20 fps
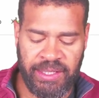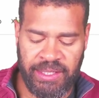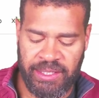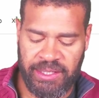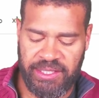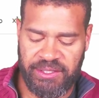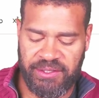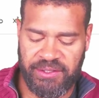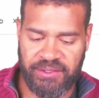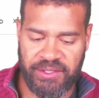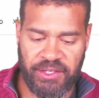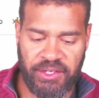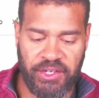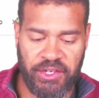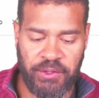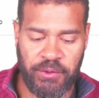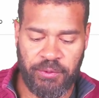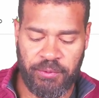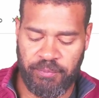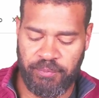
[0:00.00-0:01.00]
This is a
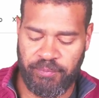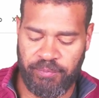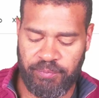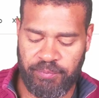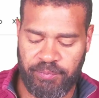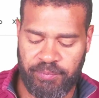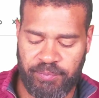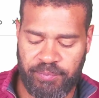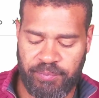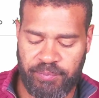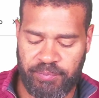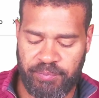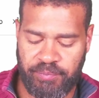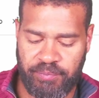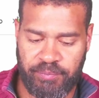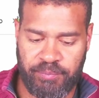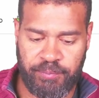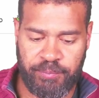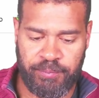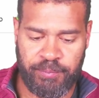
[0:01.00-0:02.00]
note
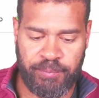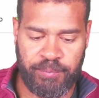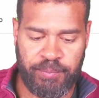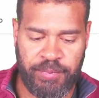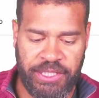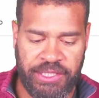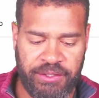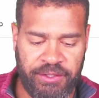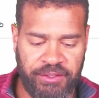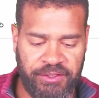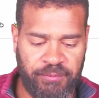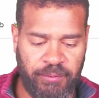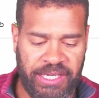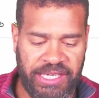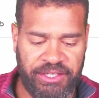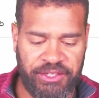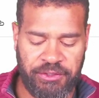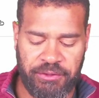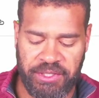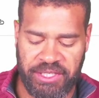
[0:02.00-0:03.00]
because
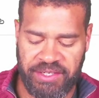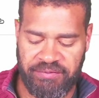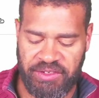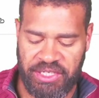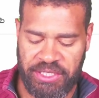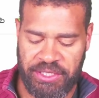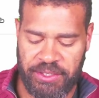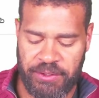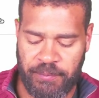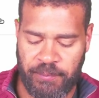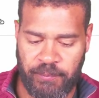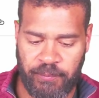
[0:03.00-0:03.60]
we're doing a video.